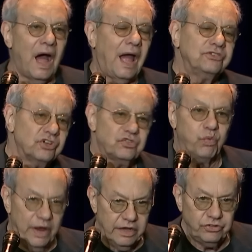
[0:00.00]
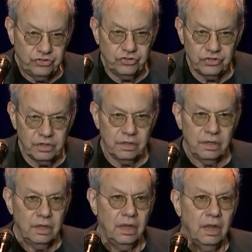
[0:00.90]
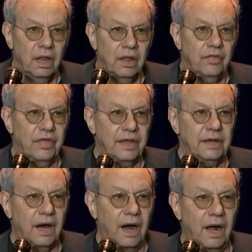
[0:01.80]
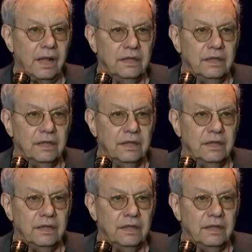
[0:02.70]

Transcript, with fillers: I, just wish that uh,